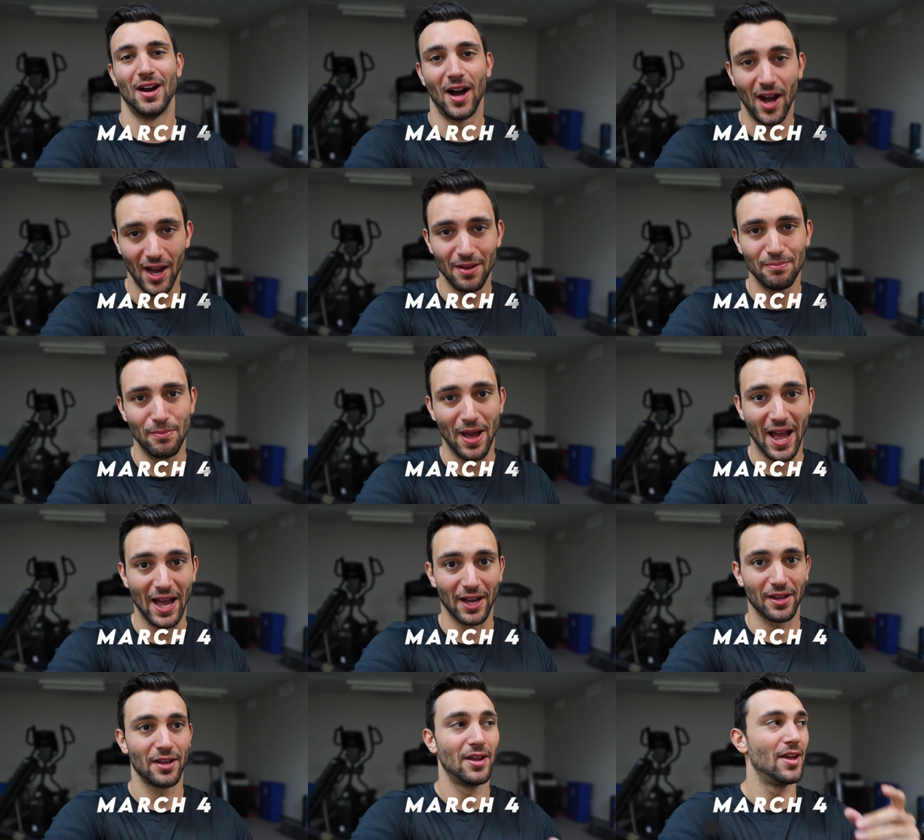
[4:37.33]
I'm
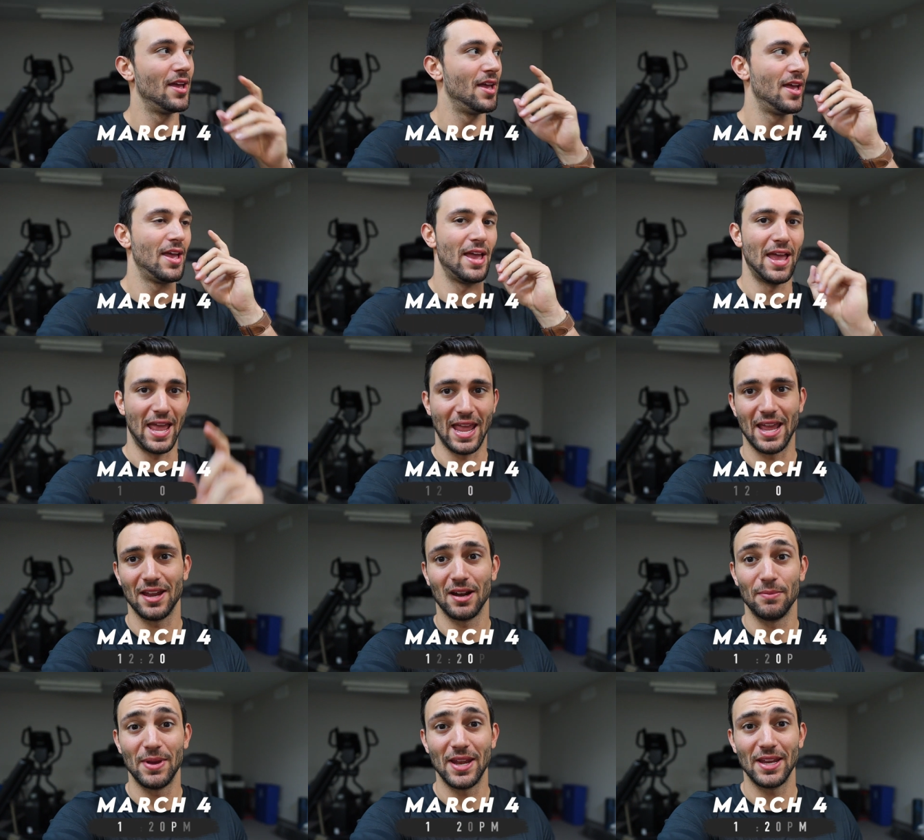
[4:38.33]
back and
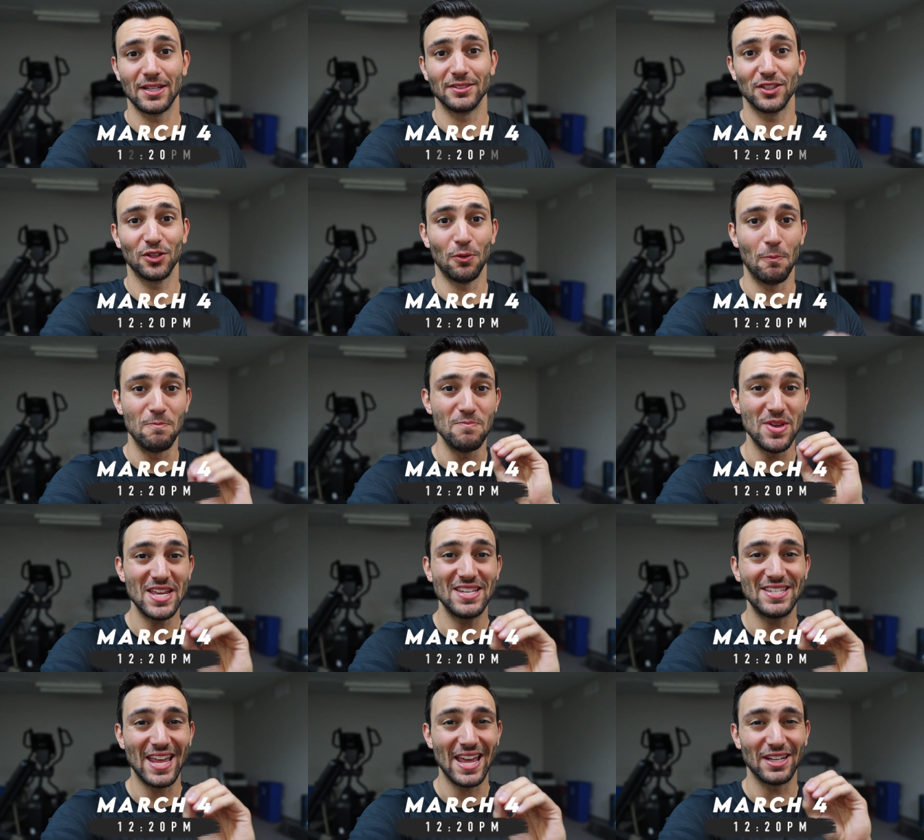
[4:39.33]
I'm hitting a little
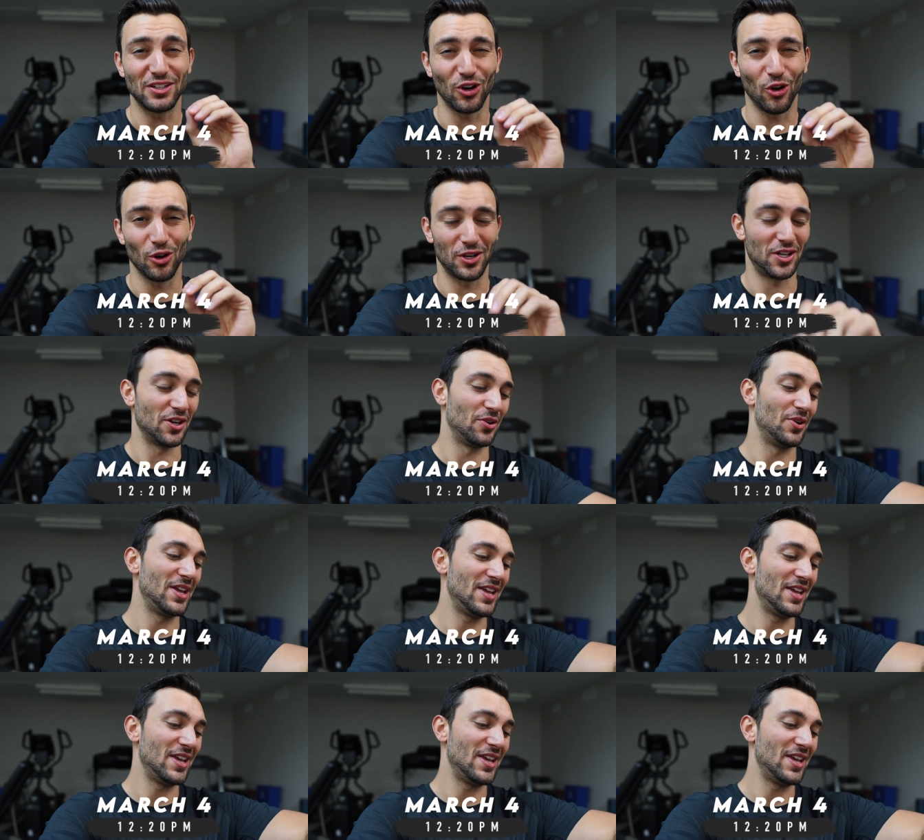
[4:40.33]
midday cardio.